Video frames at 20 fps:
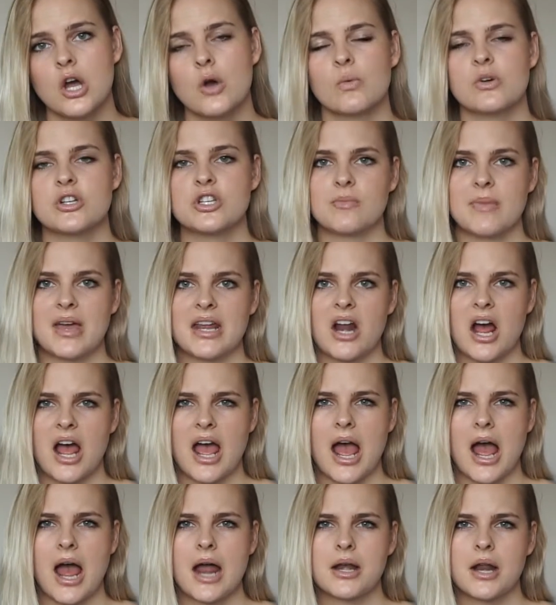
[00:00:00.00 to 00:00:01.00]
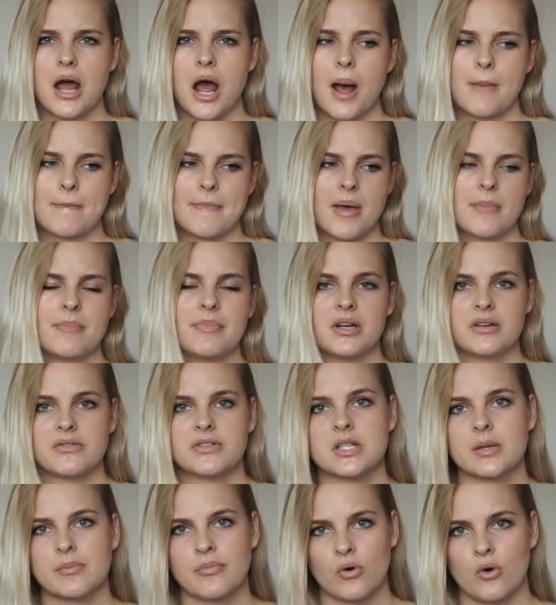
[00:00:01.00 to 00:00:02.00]
which meant I had a bit of
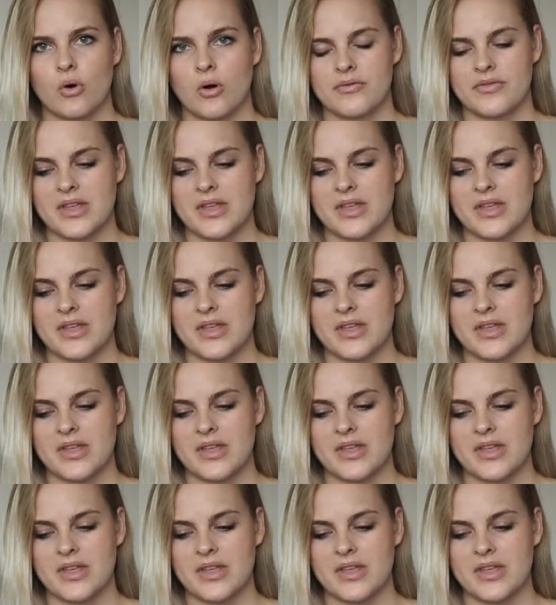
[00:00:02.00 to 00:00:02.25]
support